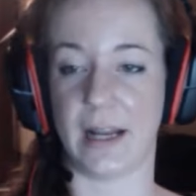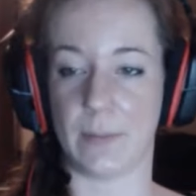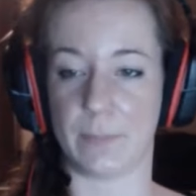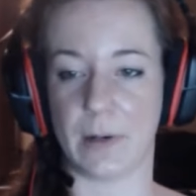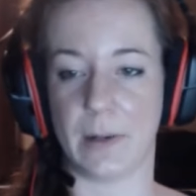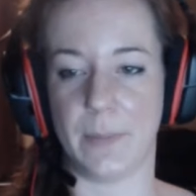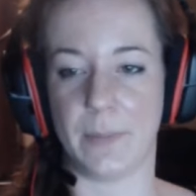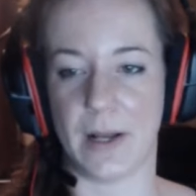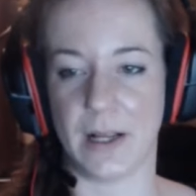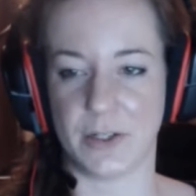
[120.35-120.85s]

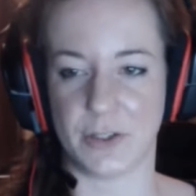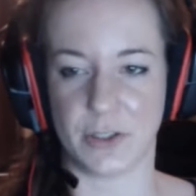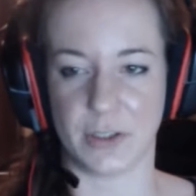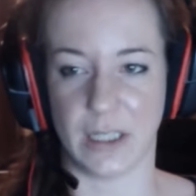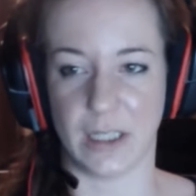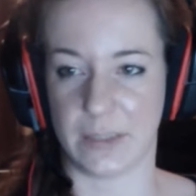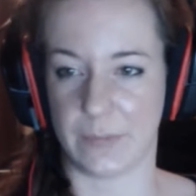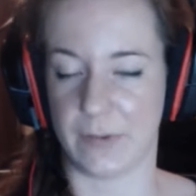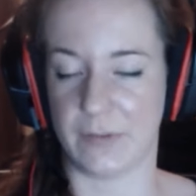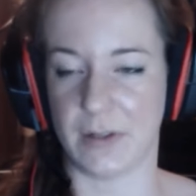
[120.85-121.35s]
upright posture,
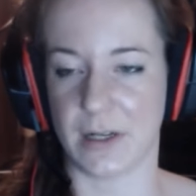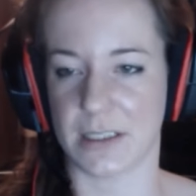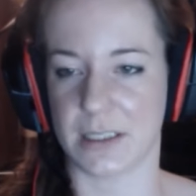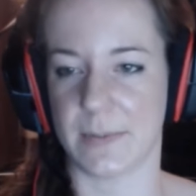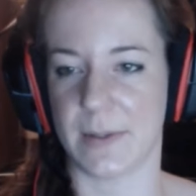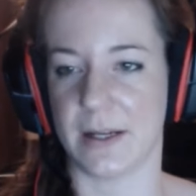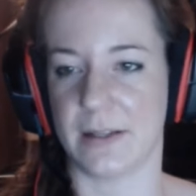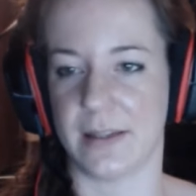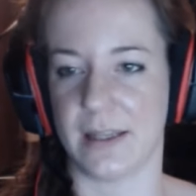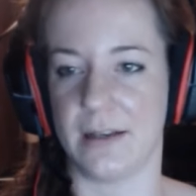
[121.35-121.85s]
like we talked
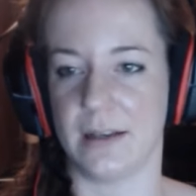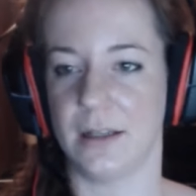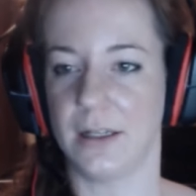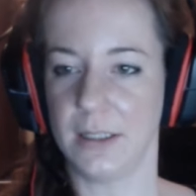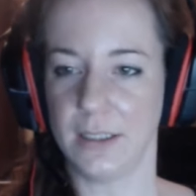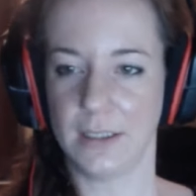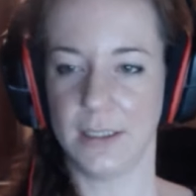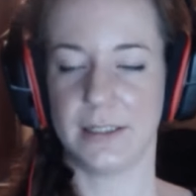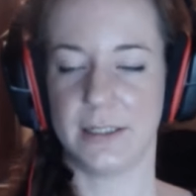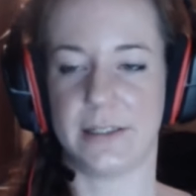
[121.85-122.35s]
about, that
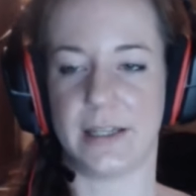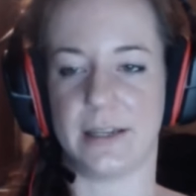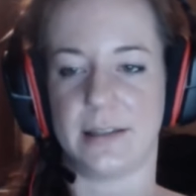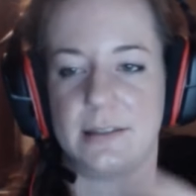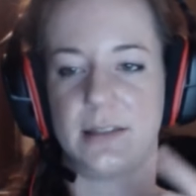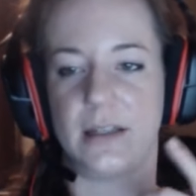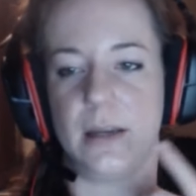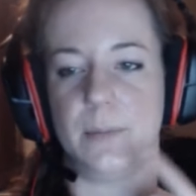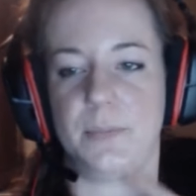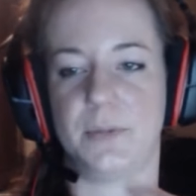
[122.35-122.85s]

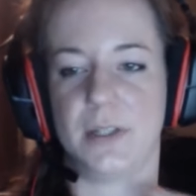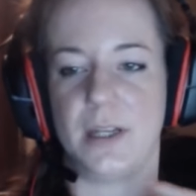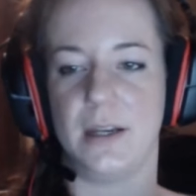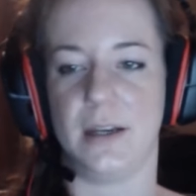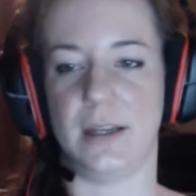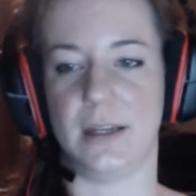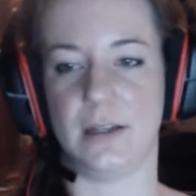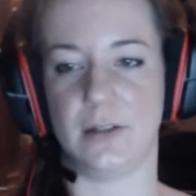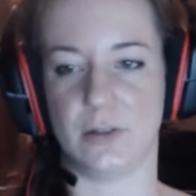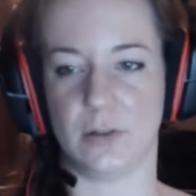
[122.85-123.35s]
chest up, chin
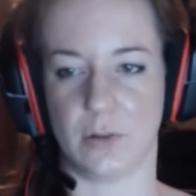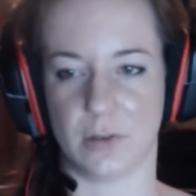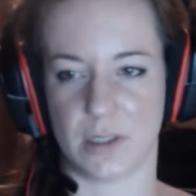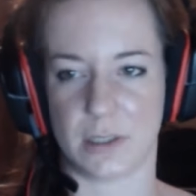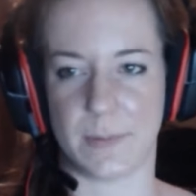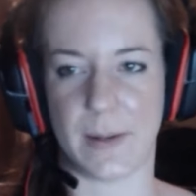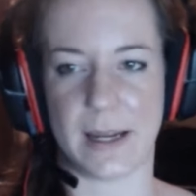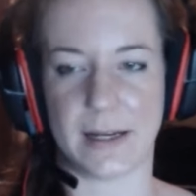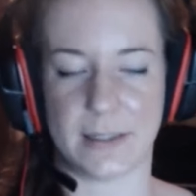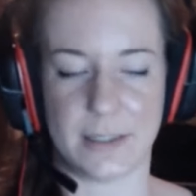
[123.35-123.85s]
in, shoulders
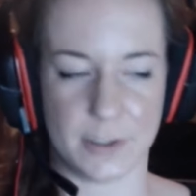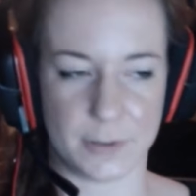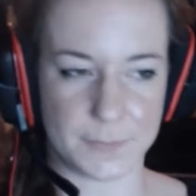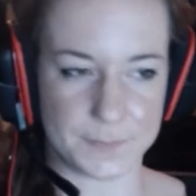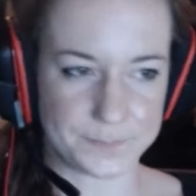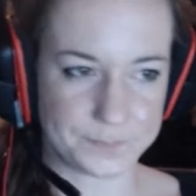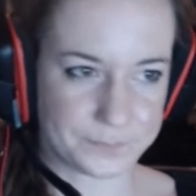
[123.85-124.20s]
back deal.